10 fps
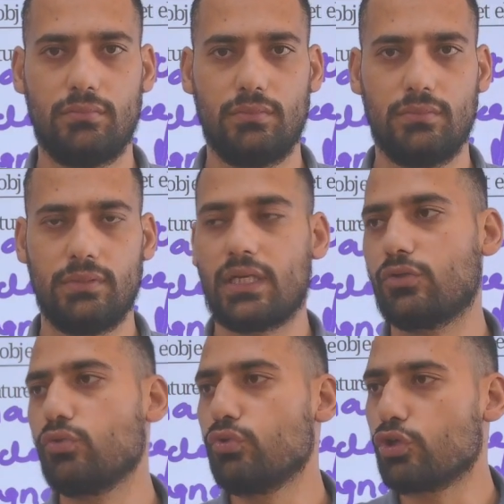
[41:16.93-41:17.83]
There are
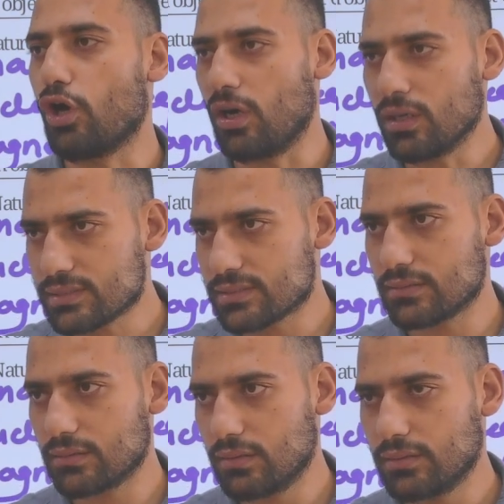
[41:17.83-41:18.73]
two
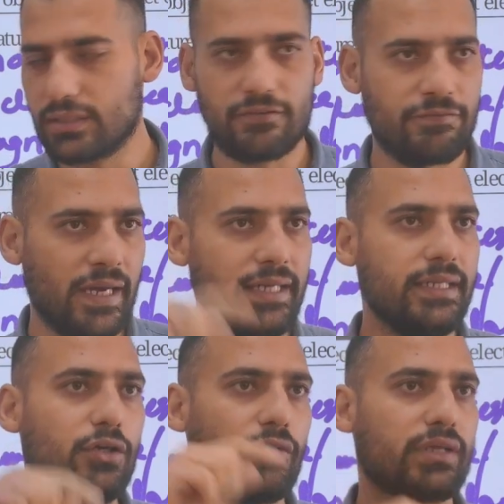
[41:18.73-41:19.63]
dogs, they're
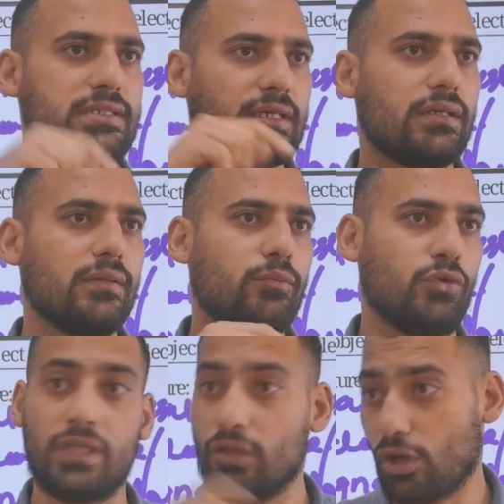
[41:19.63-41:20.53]
fighting over a single bone.
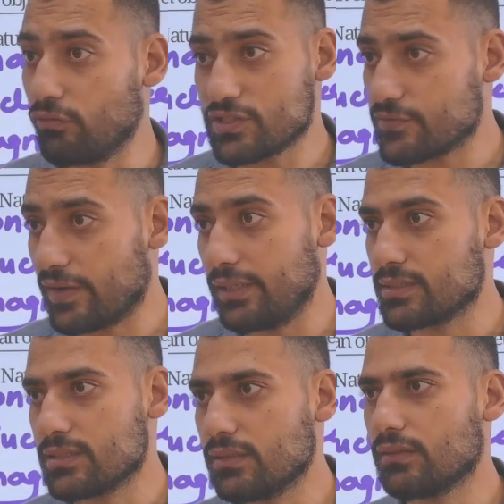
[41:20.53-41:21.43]
They'll always fight,
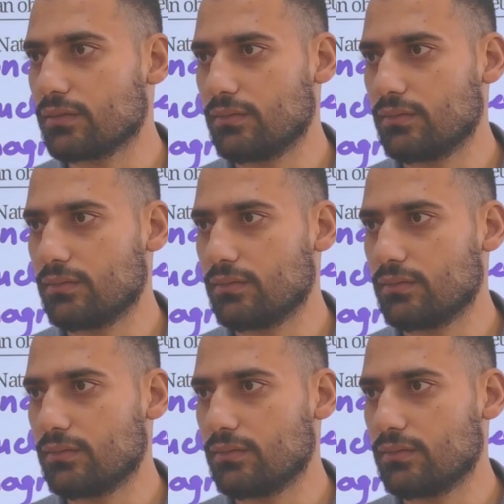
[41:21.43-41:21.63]
isn't it?